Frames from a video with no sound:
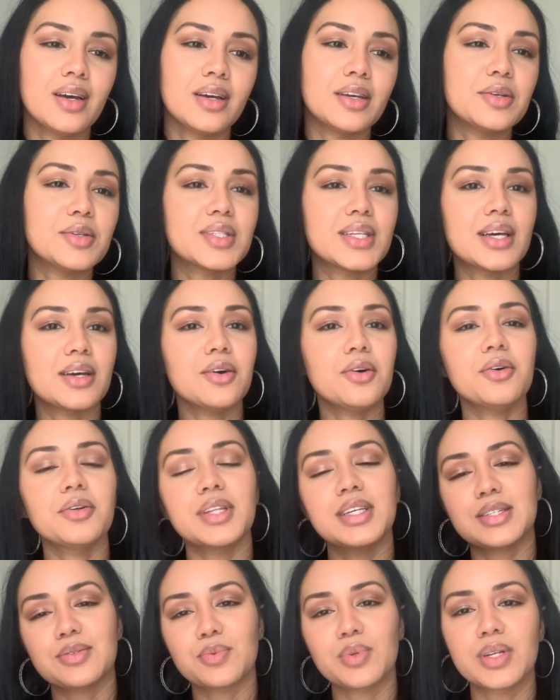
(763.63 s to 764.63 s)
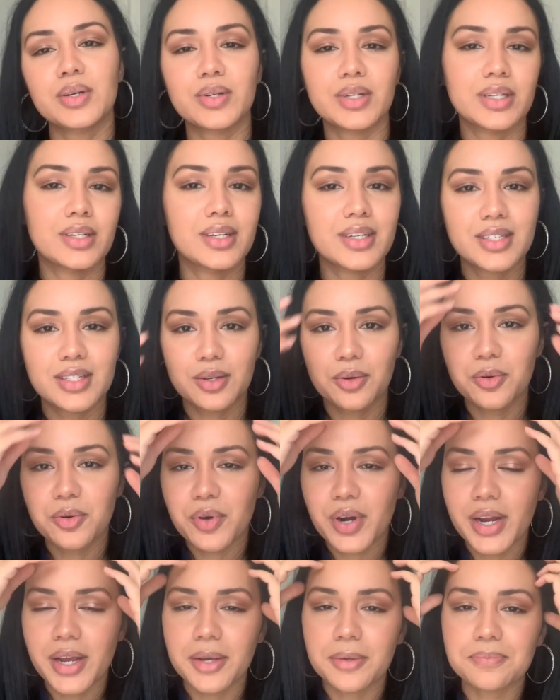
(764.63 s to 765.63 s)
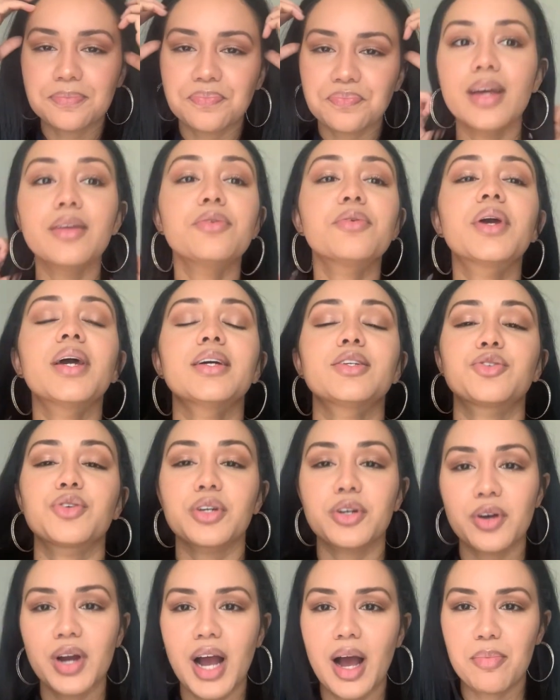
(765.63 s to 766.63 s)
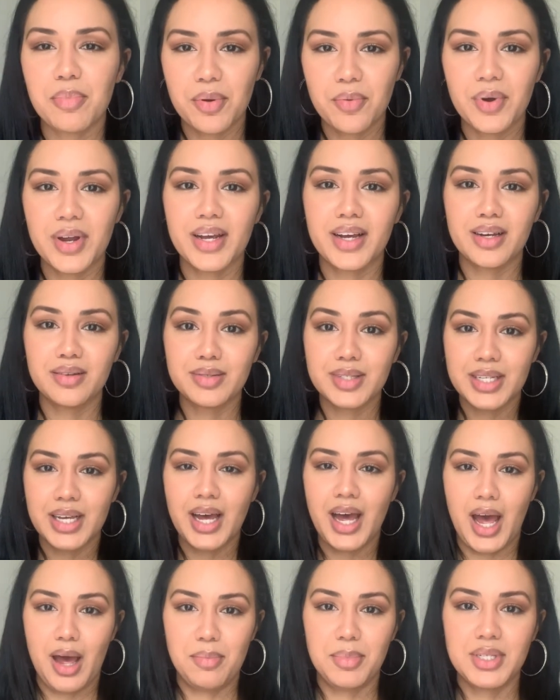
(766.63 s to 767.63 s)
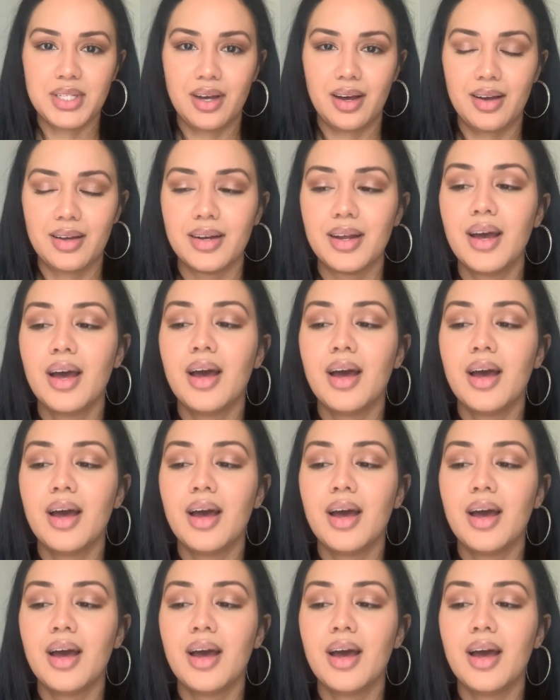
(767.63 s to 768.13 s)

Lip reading: you say, oh, this looks so great, and you get trigger happy when it comes to Amazon.